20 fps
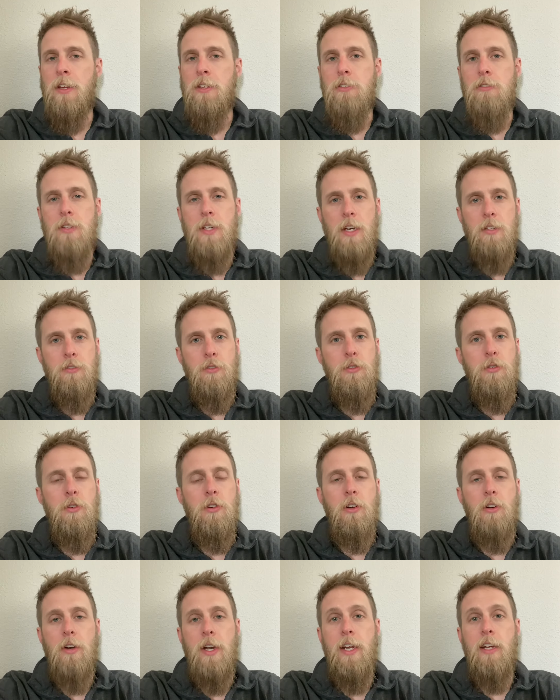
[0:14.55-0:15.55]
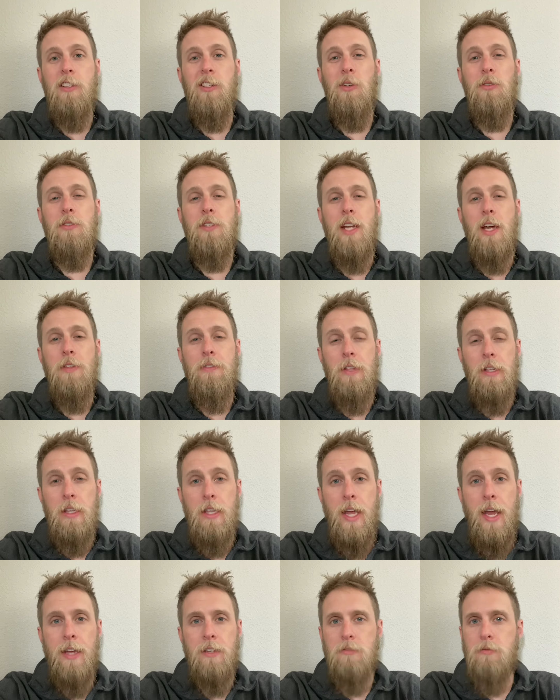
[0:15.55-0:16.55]
You guys are doing great. Closing out the
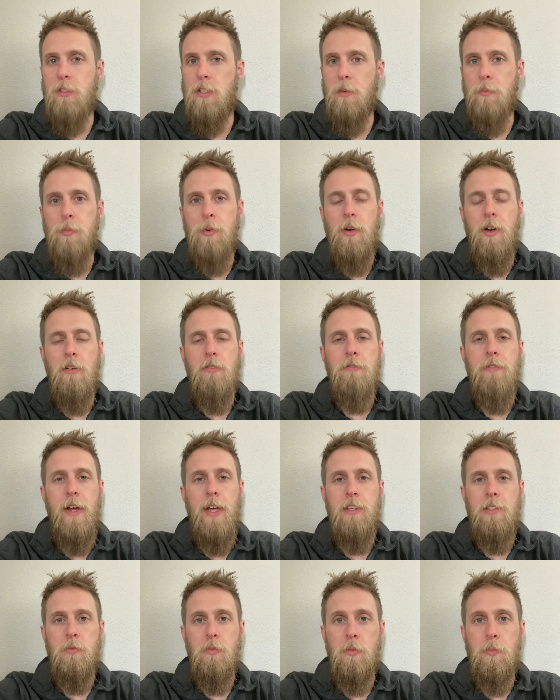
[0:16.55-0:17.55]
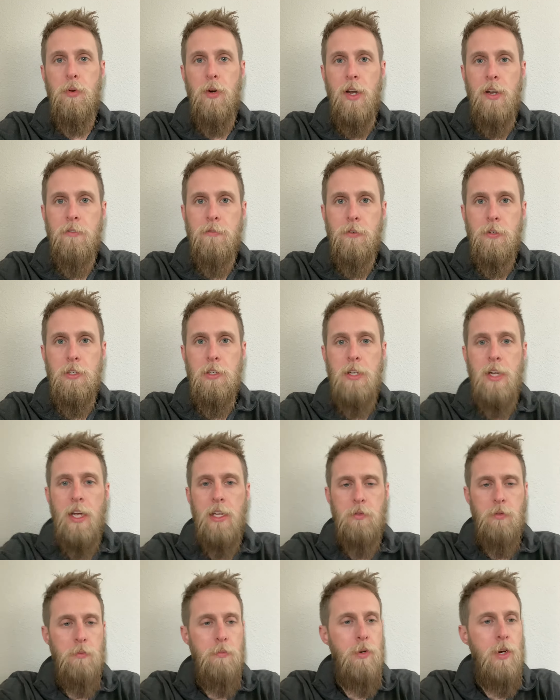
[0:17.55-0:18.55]
last week of prayer and fasting. We're praying for you
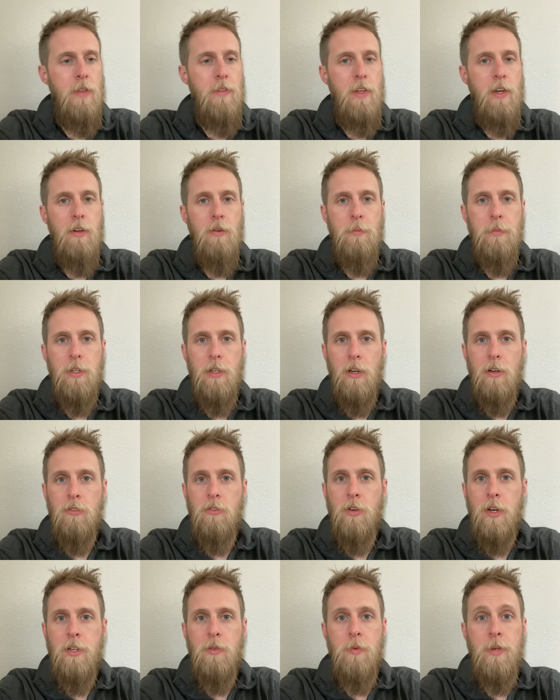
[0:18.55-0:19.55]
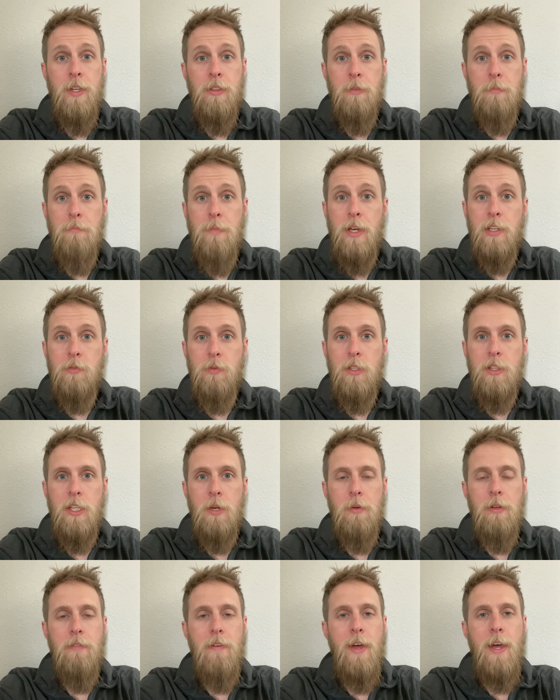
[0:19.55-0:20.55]
guys. We're praying that it'll be a great week, the best week that
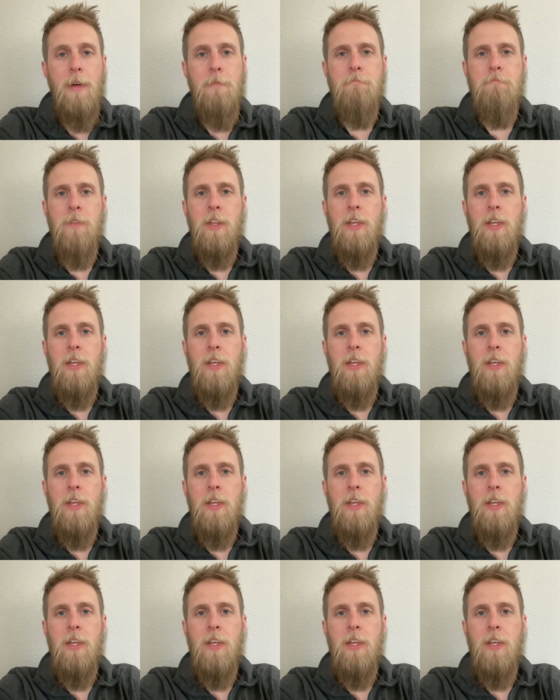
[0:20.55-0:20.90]
we've had,